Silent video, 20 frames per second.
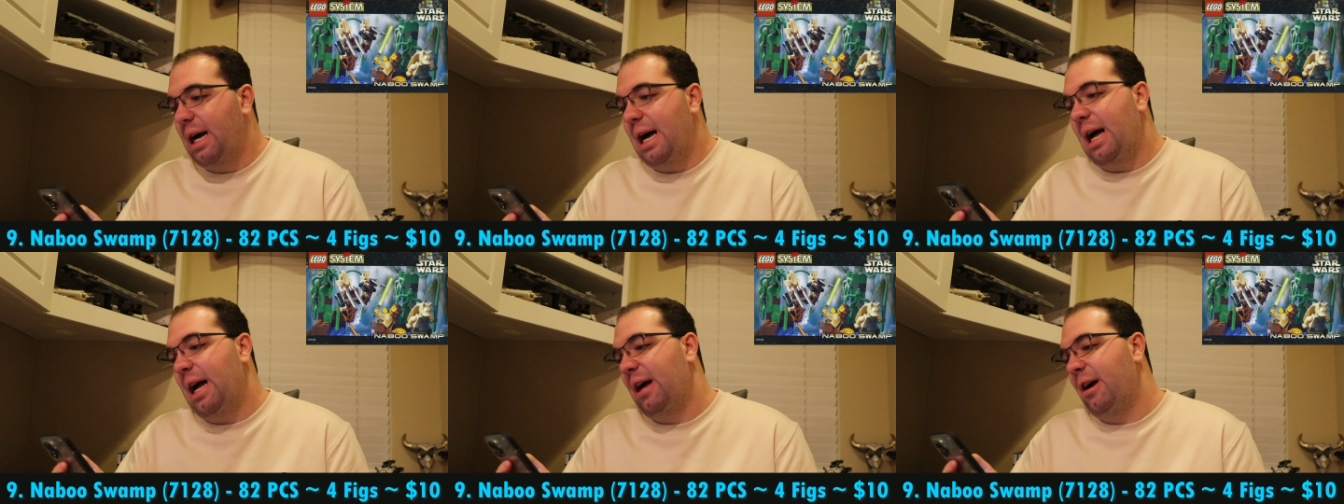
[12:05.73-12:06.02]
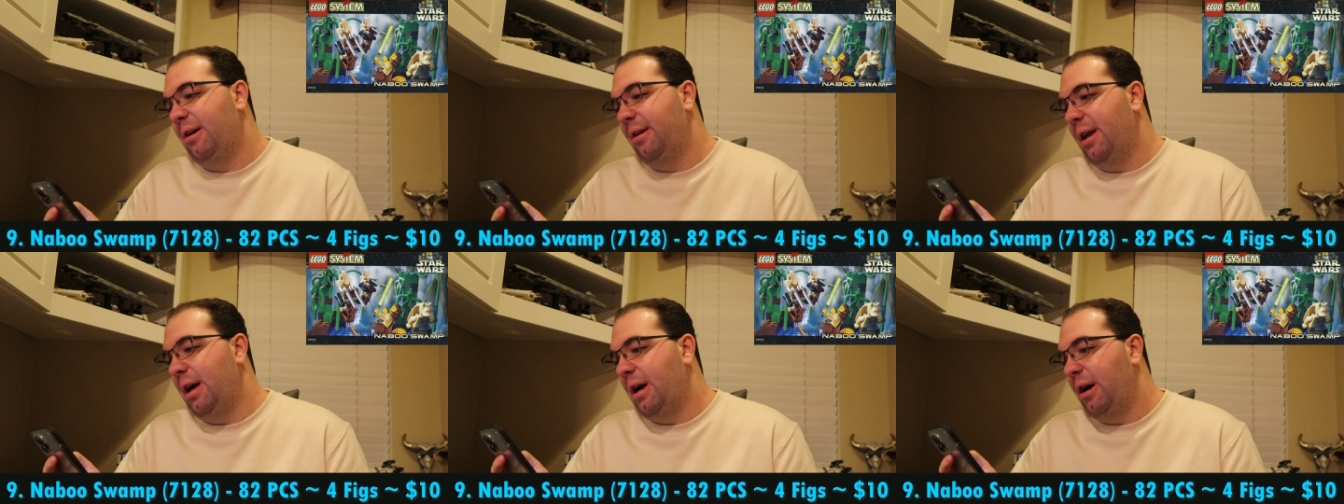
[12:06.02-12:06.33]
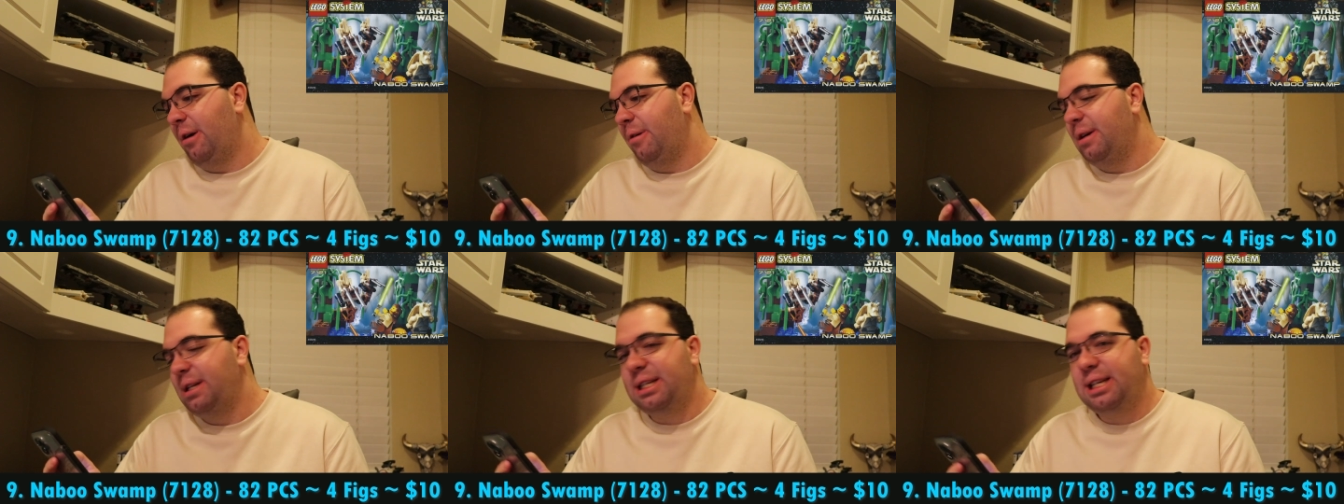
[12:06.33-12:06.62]
I don't
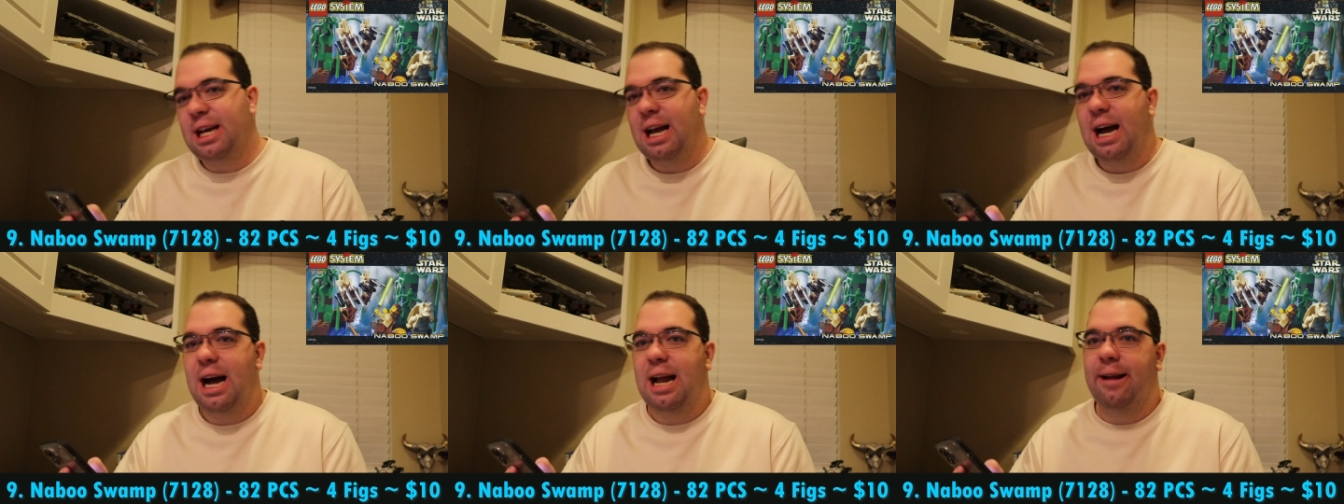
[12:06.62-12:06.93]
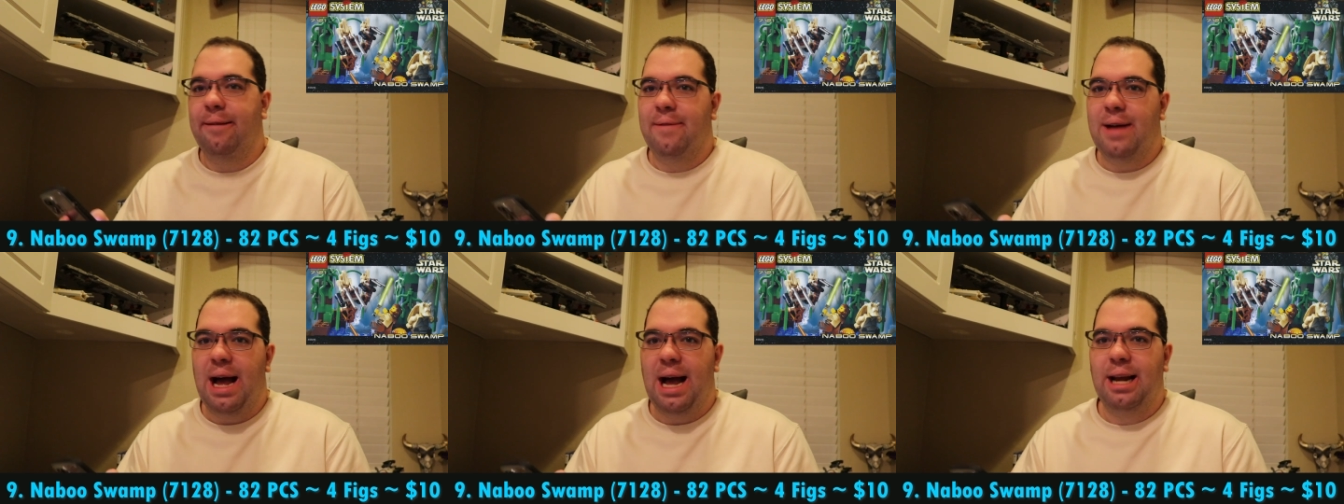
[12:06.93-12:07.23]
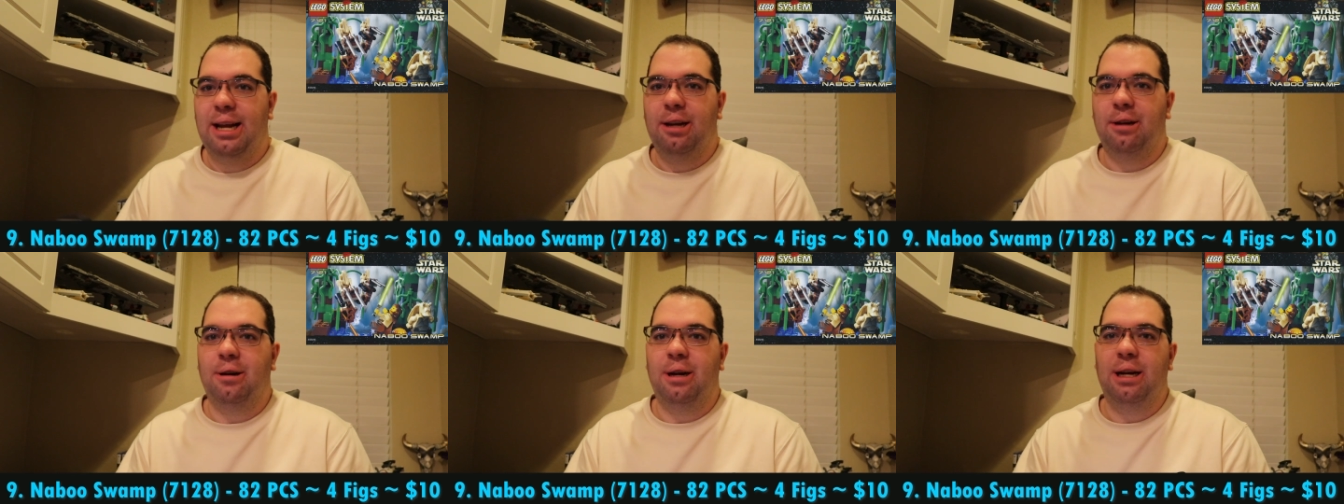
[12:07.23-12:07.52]
know. It's kind of
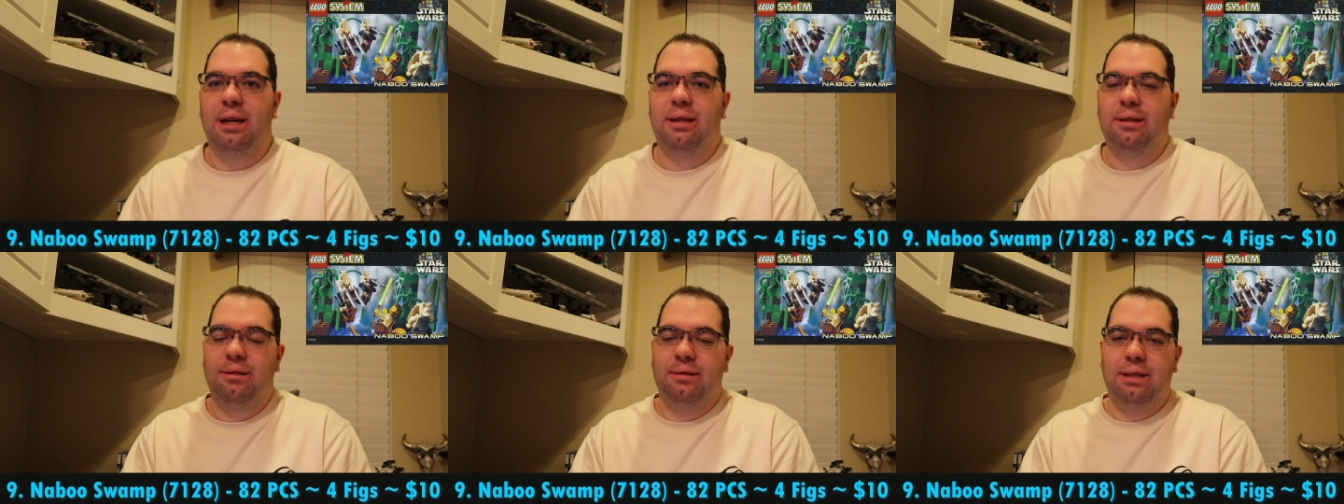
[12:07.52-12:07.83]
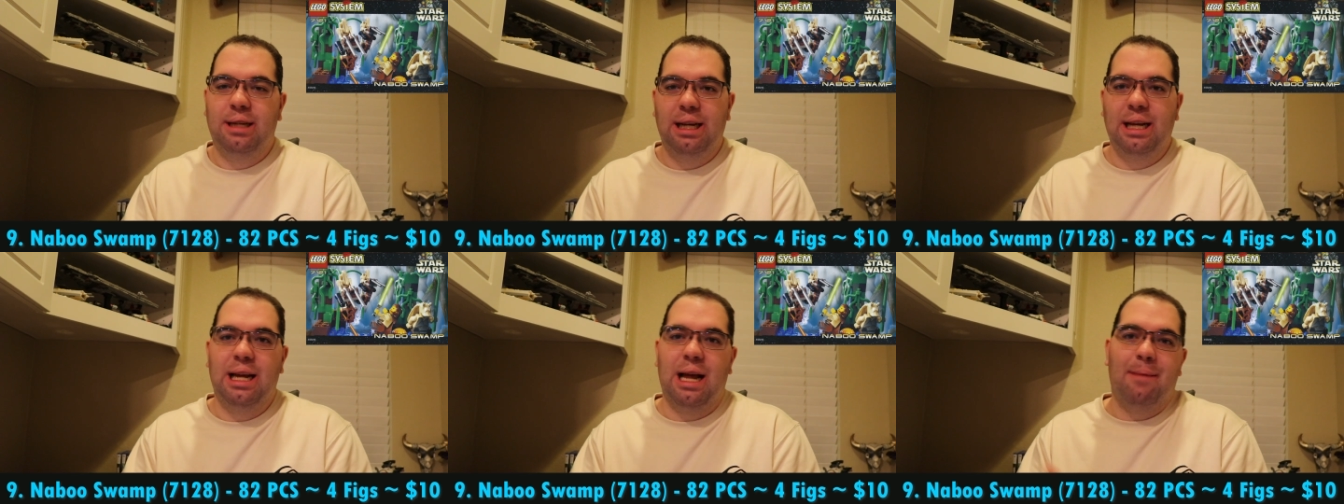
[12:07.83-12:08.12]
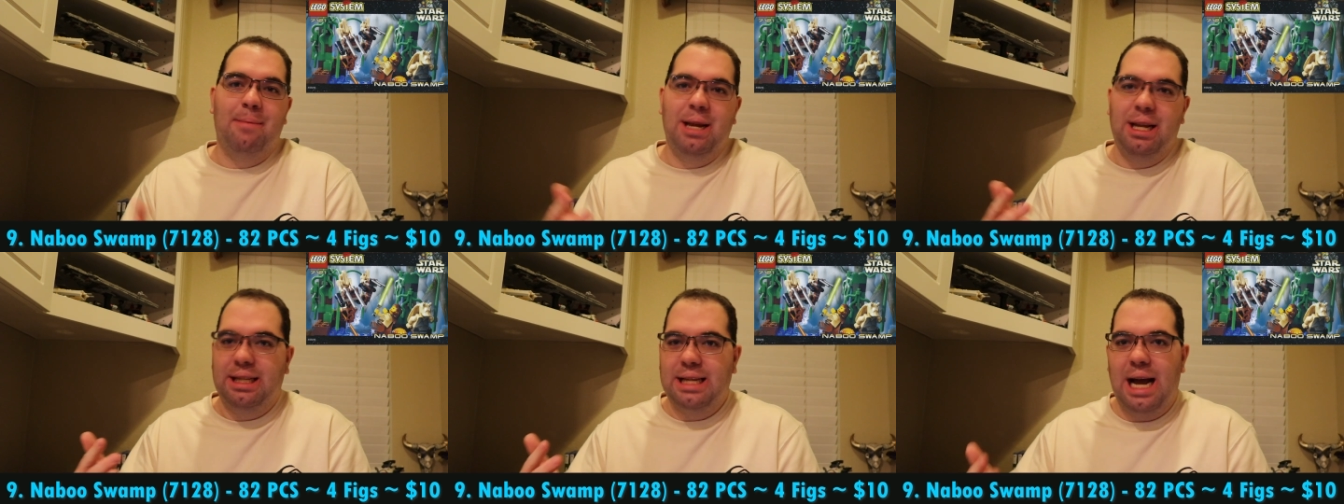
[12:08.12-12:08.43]
accurate. I
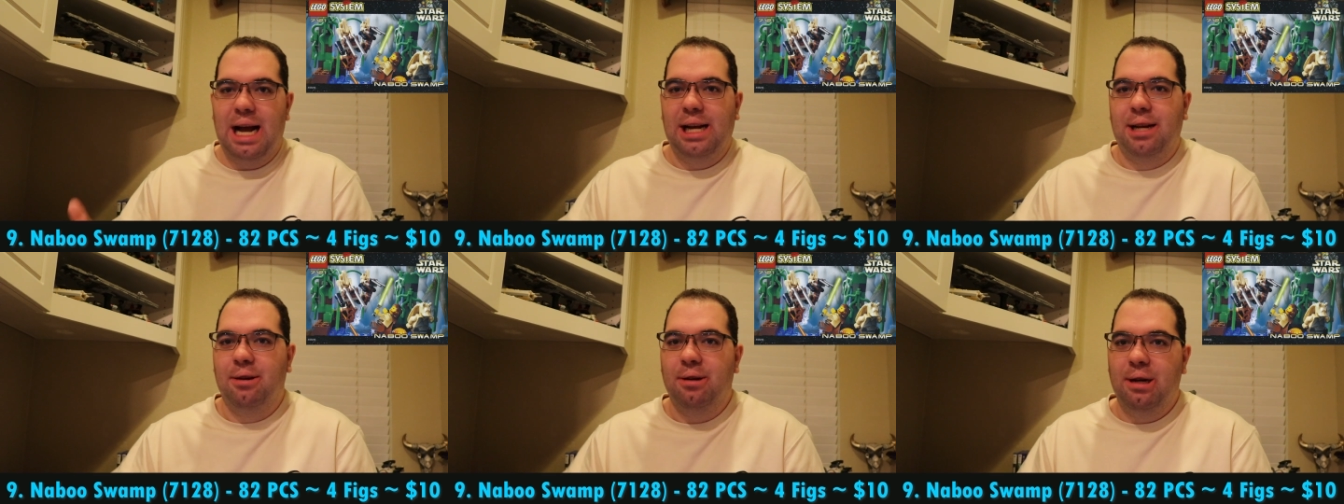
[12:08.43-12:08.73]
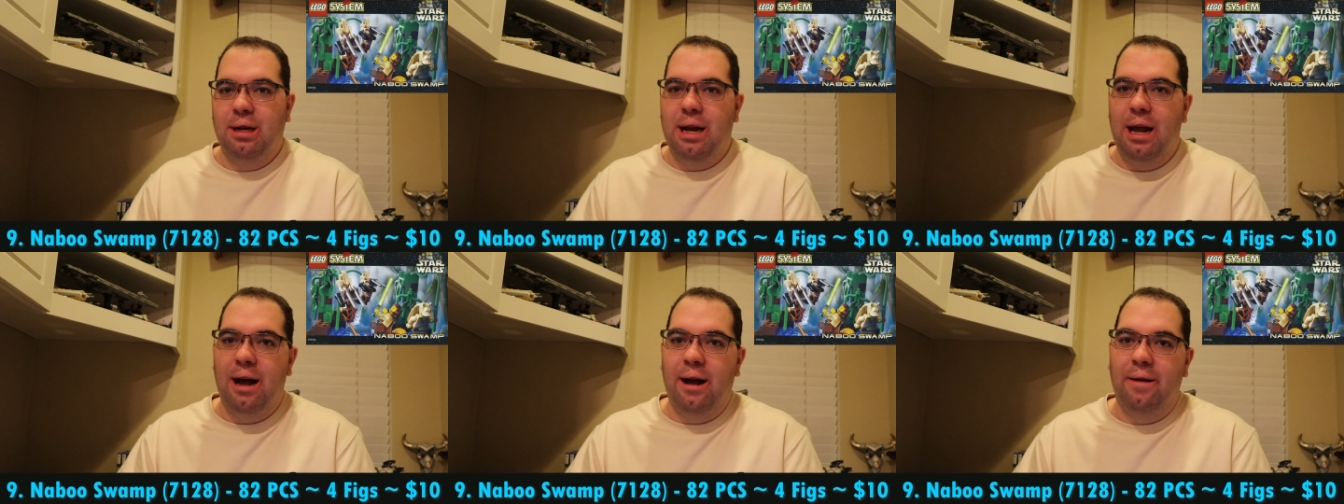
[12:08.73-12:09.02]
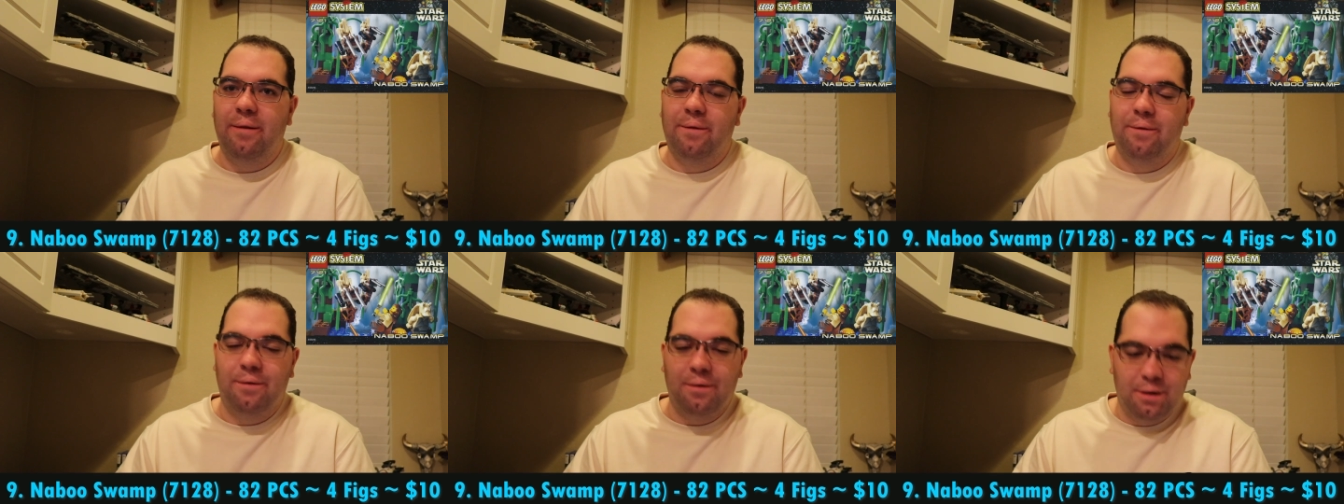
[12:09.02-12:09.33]
mean, it's accurate
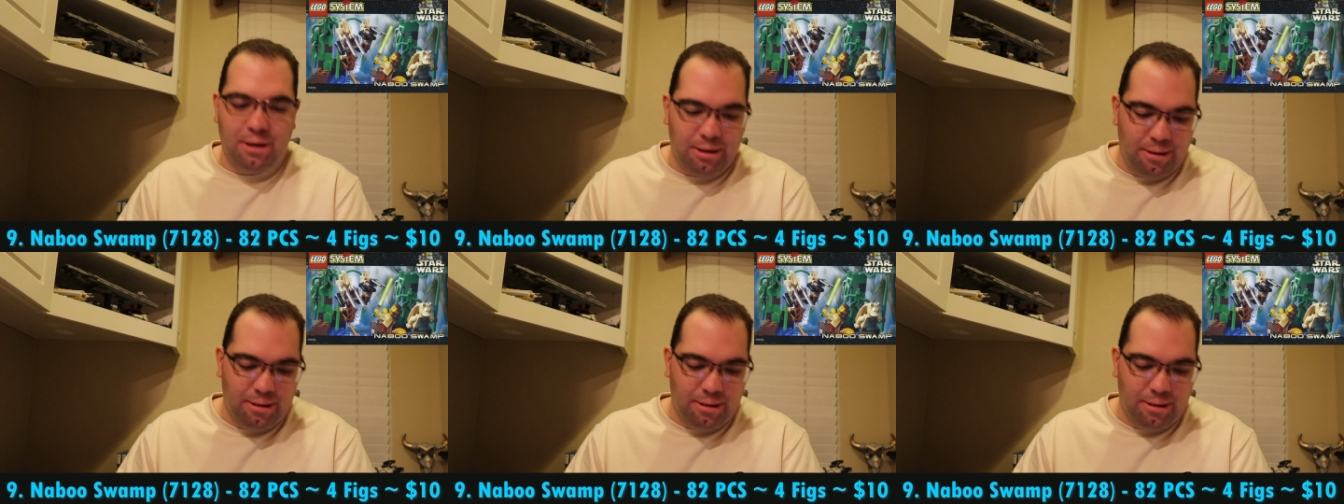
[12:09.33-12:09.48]
enough.